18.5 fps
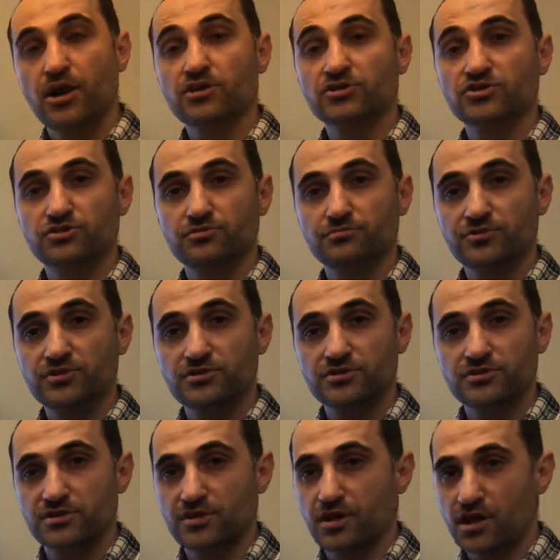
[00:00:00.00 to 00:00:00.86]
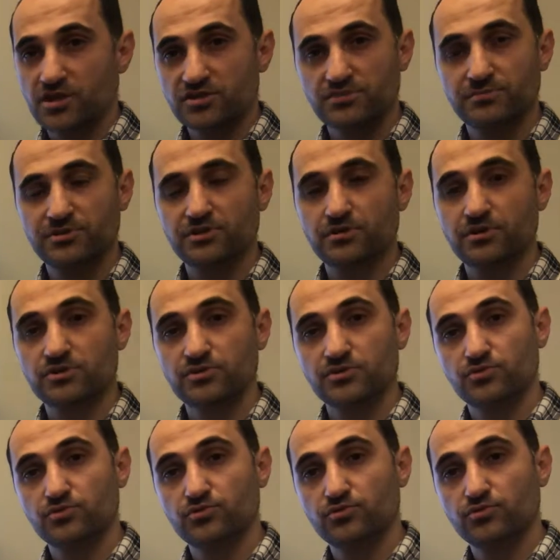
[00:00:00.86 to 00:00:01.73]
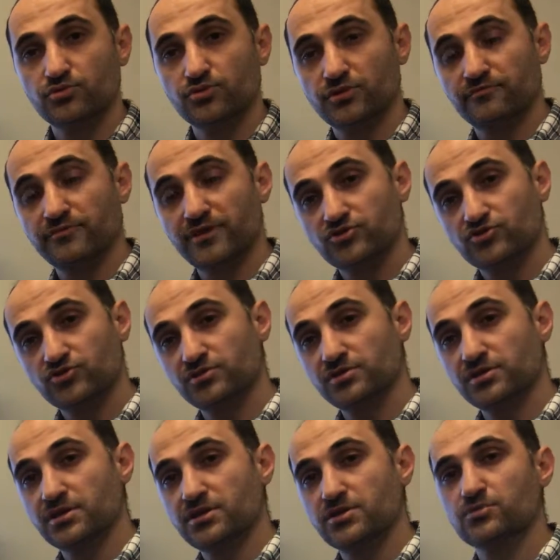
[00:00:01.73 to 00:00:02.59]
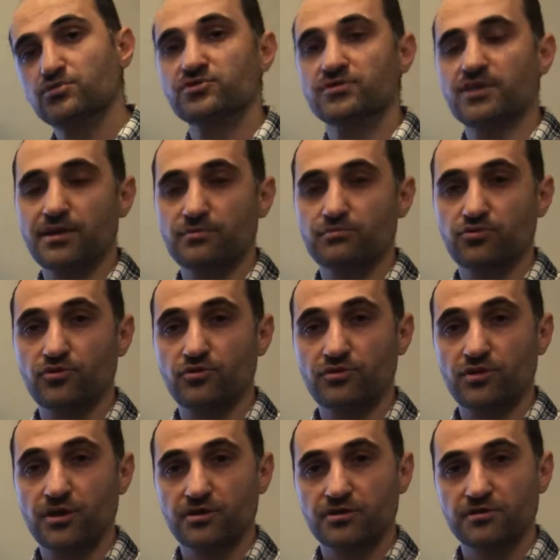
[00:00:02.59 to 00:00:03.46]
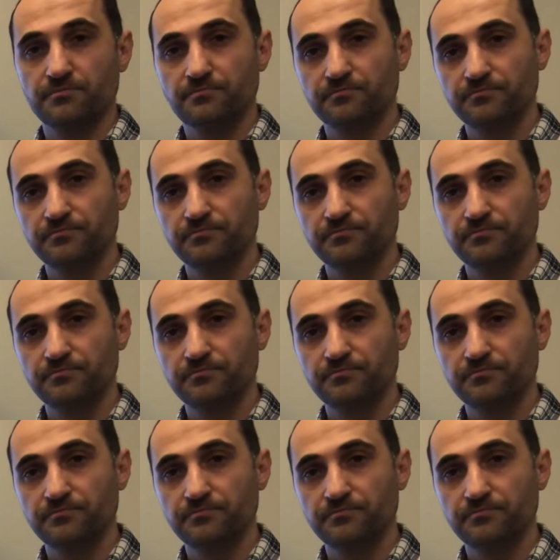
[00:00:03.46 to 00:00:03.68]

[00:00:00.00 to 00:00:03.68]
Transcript: customers and hospitals who eventually use that product.